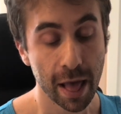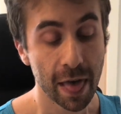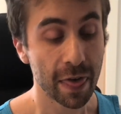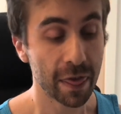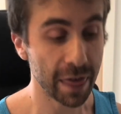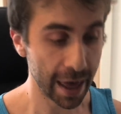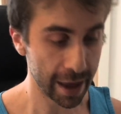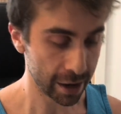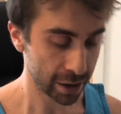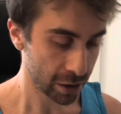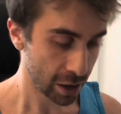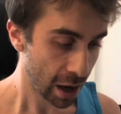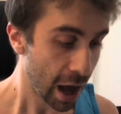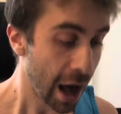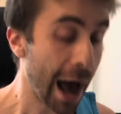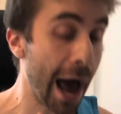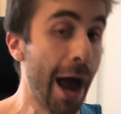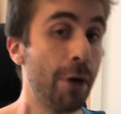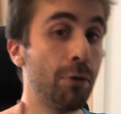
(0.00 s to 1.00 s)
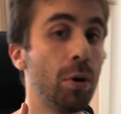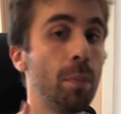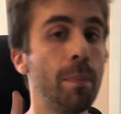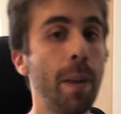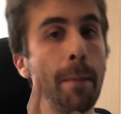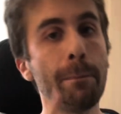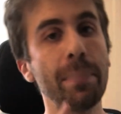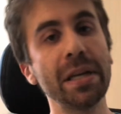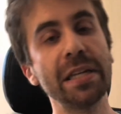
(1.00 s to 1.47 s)
then I will
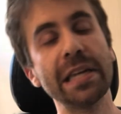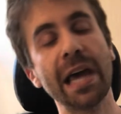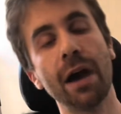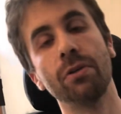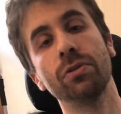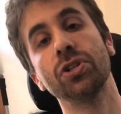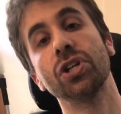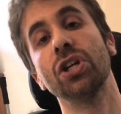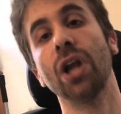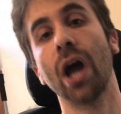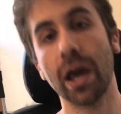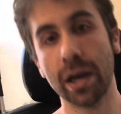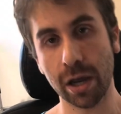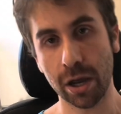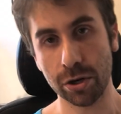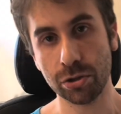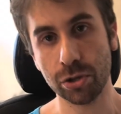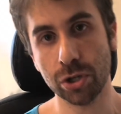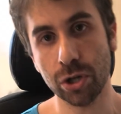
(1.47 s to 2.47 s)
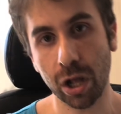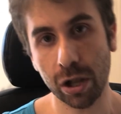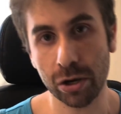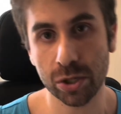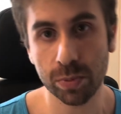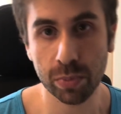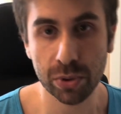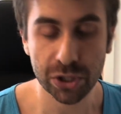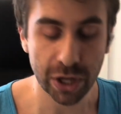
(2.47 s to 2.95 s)
bump it down to
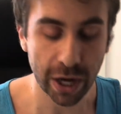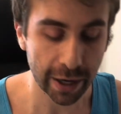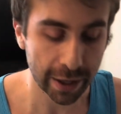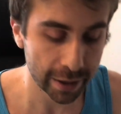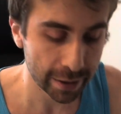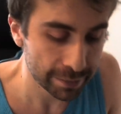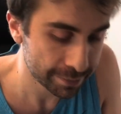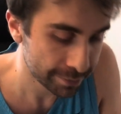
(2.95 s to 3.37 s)
$900 per second.